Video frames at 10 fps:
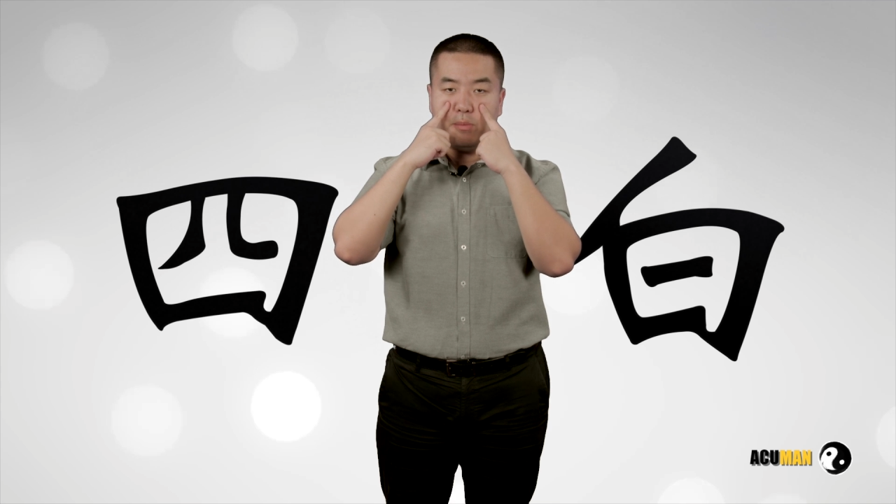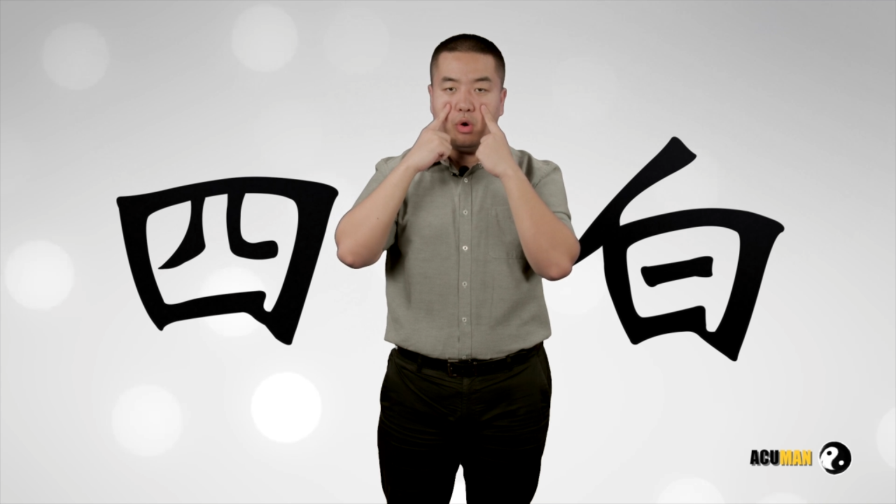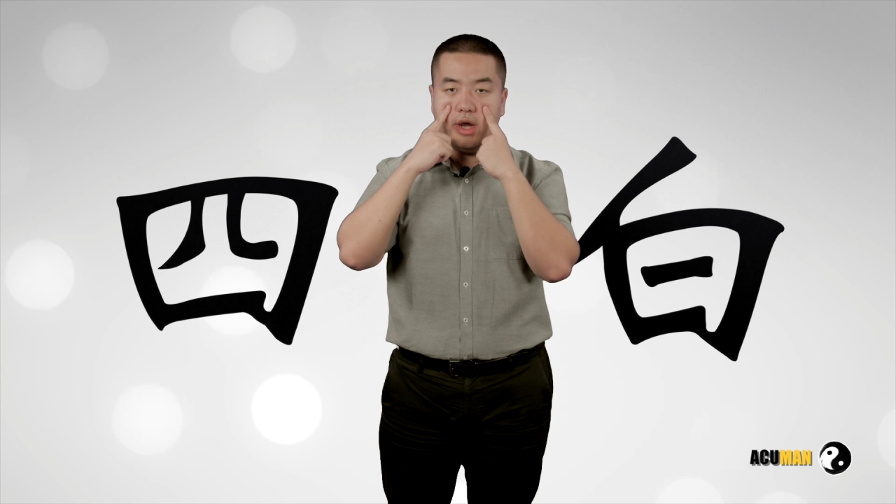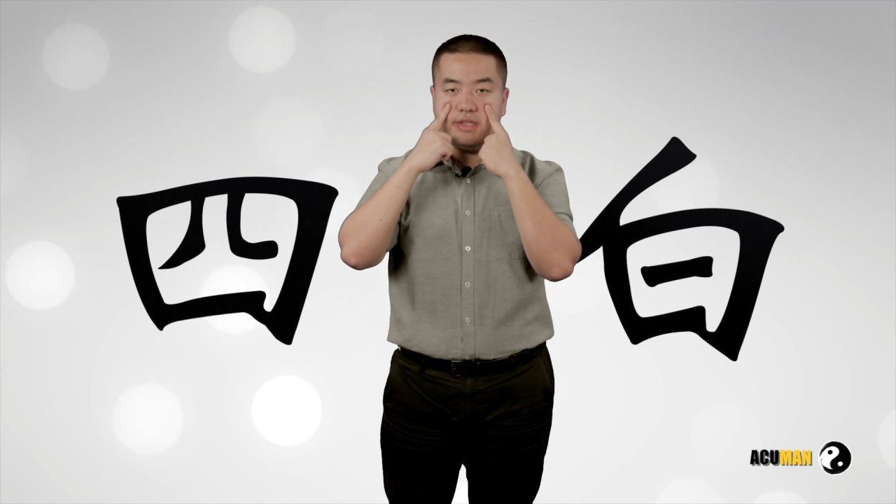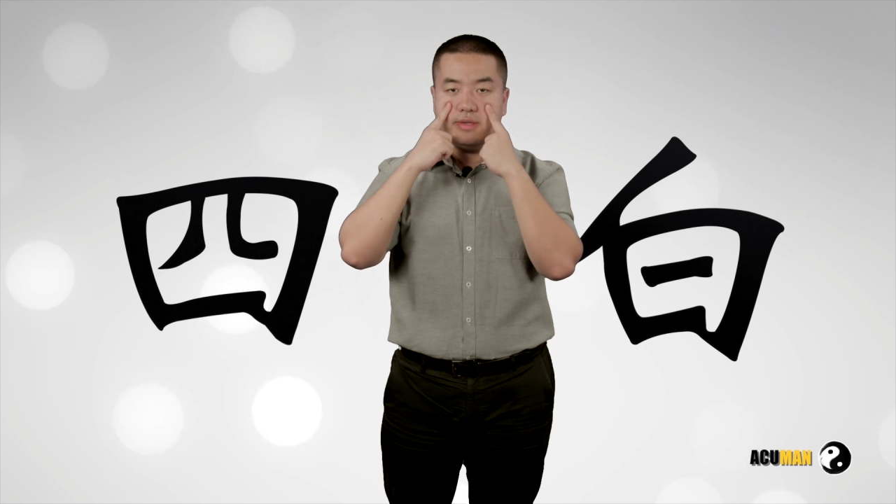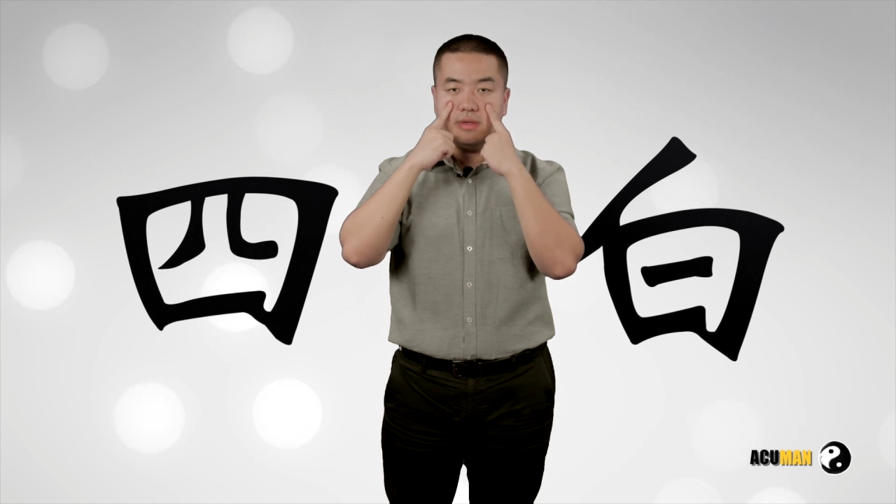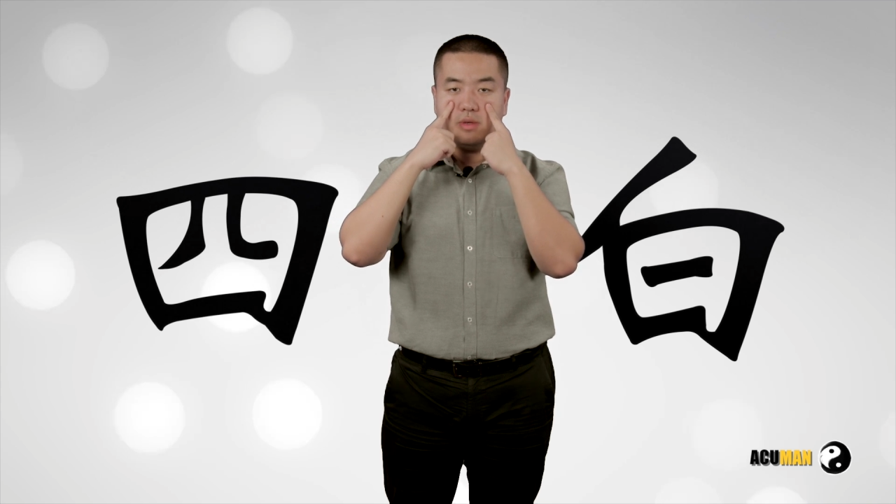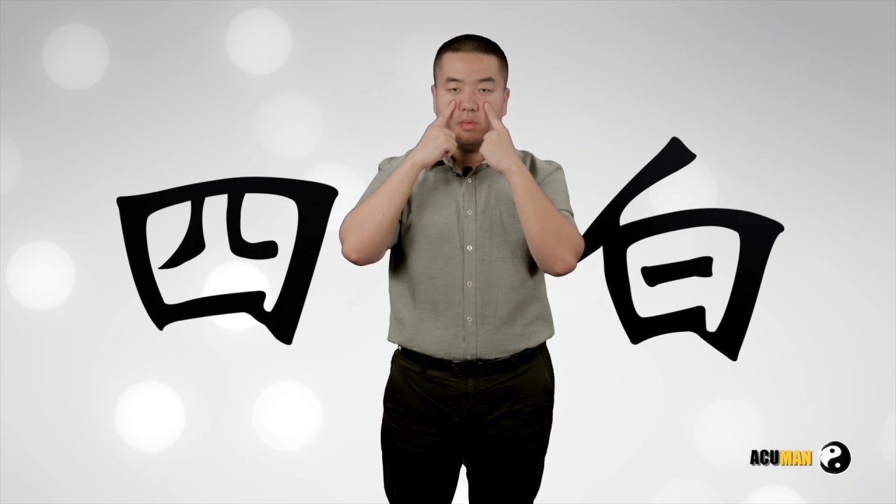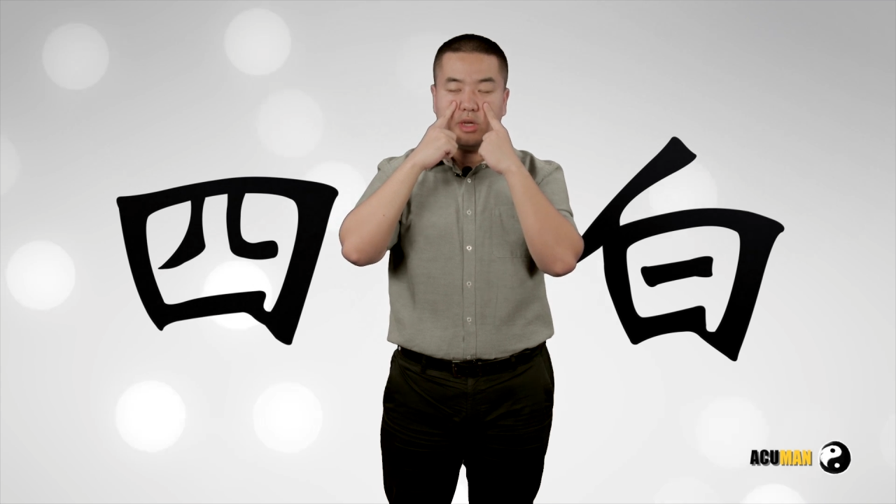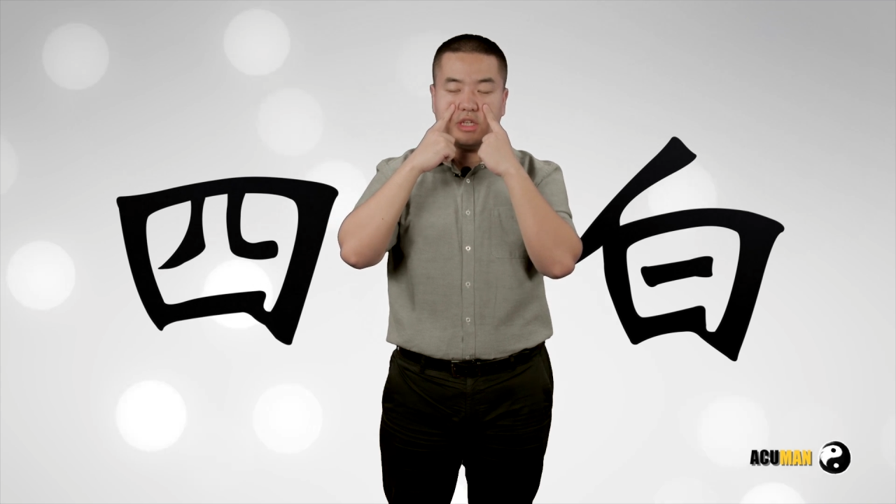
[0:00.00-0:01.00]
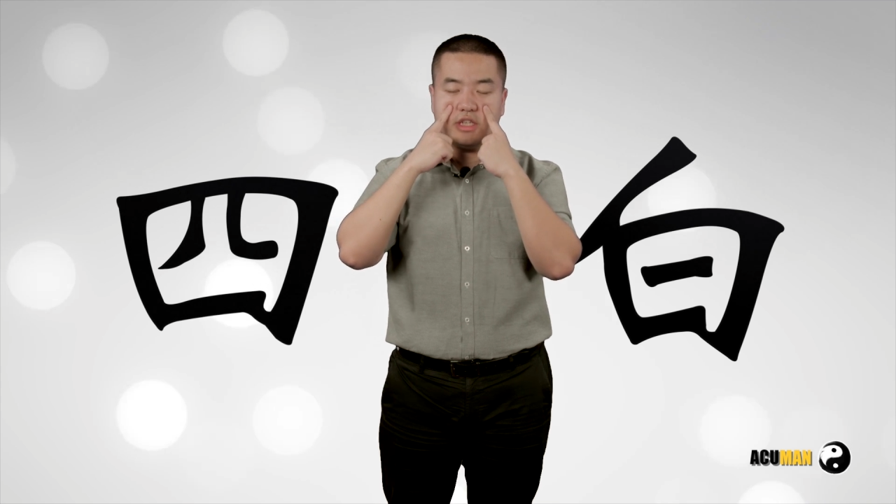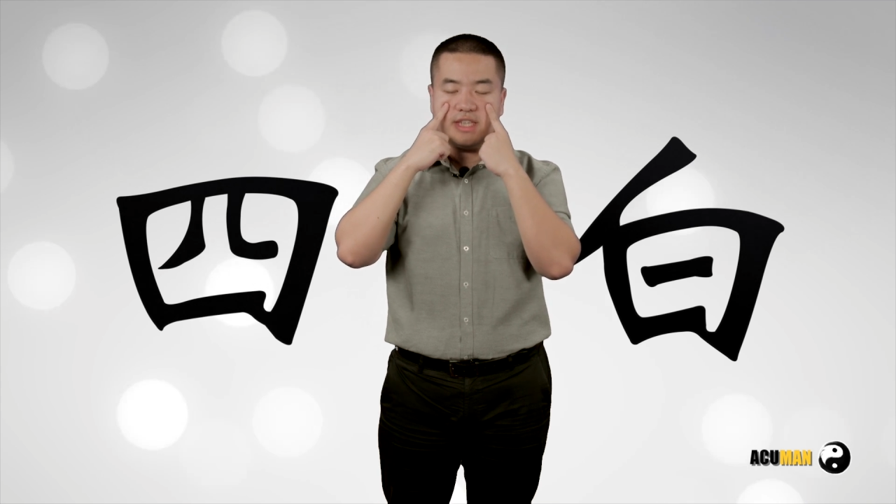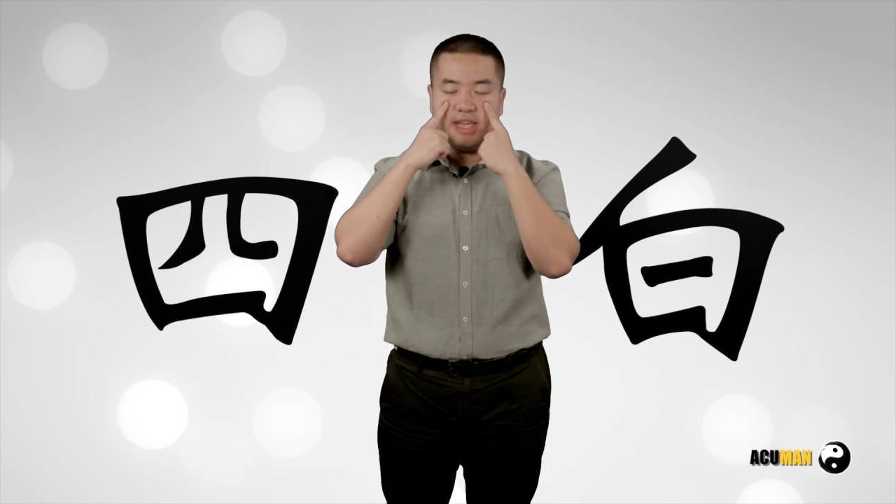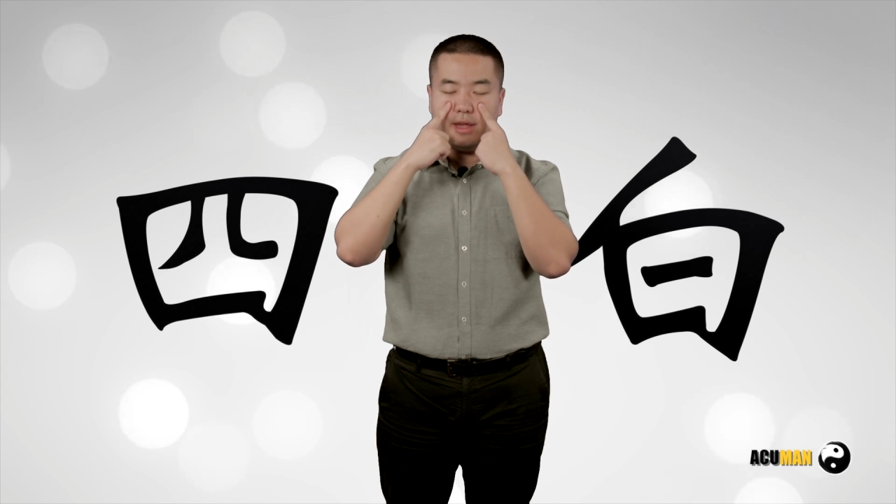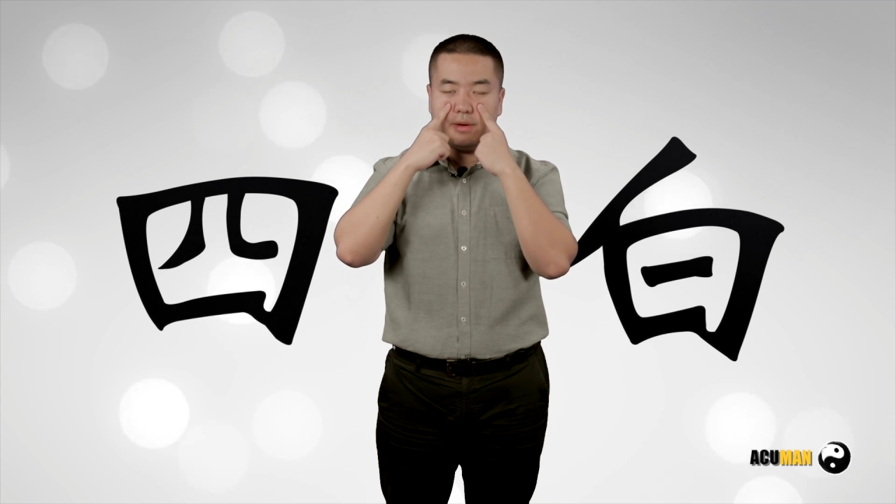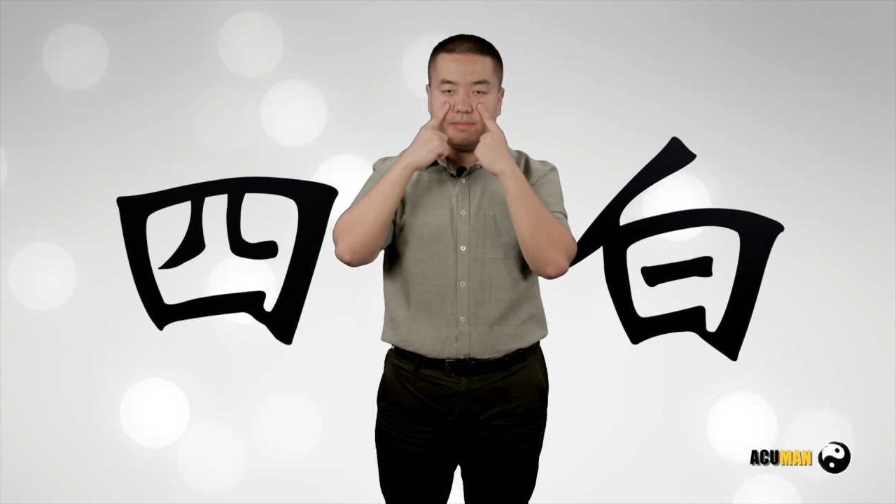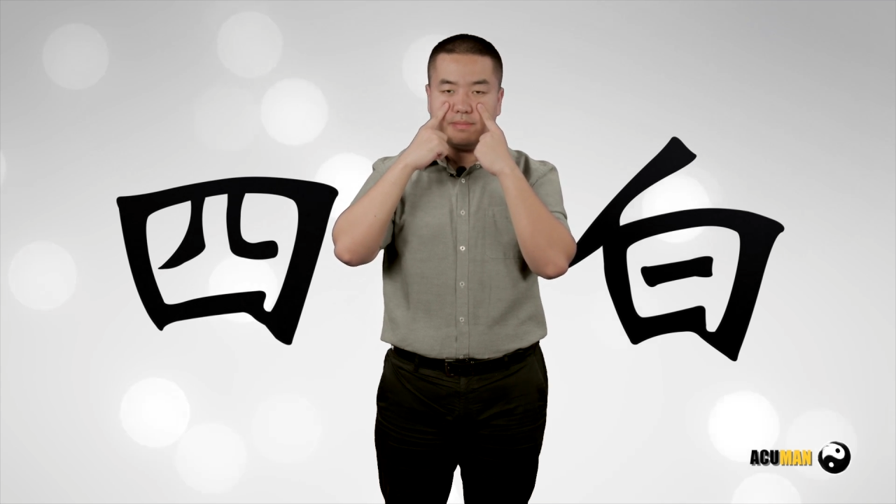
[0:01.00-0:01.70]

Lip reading: point, which is here.